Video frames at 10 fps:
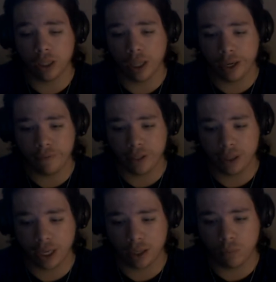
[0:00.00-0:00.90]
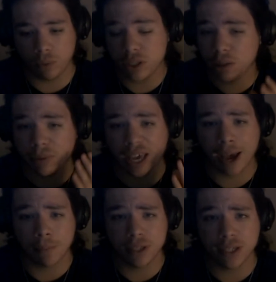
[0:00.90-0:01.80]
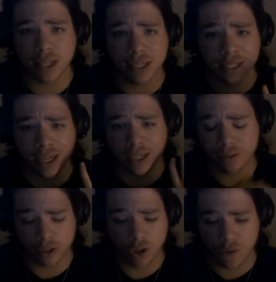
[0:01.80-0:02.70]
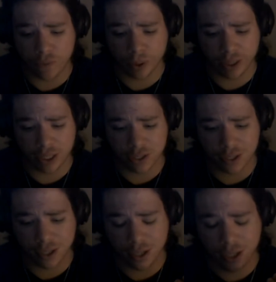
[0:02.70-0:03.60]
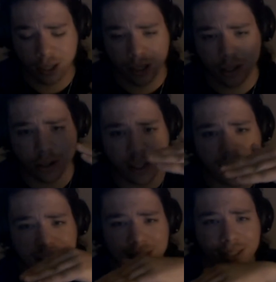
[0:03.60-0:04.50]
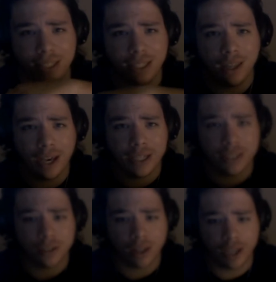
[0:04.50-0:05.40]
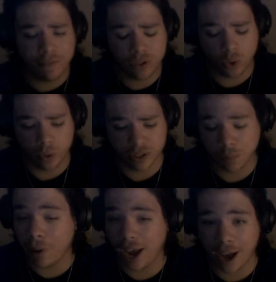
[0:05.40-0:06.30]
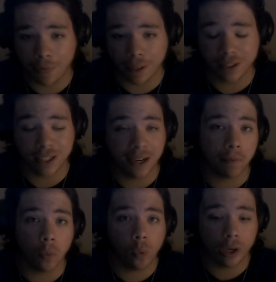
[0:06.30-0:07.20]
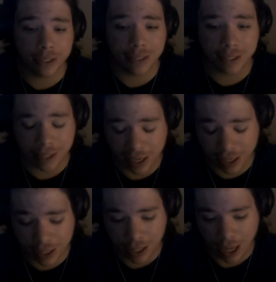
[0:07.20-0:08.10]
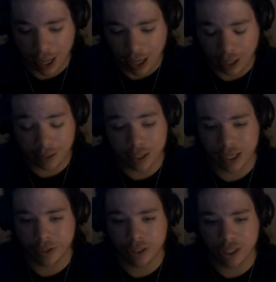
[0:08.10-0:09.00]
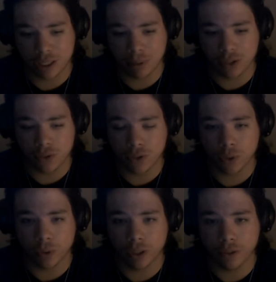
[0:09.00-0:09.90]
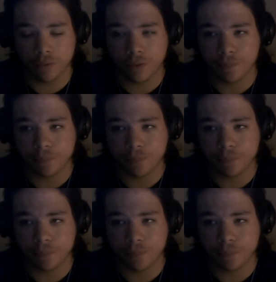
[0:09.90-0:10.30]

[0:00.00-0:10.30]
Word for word: in life, and then once something happens, they decide not to go for it, and they just start taking this decline in their life towards a path that they never wanted to take. And this series is meant to sort of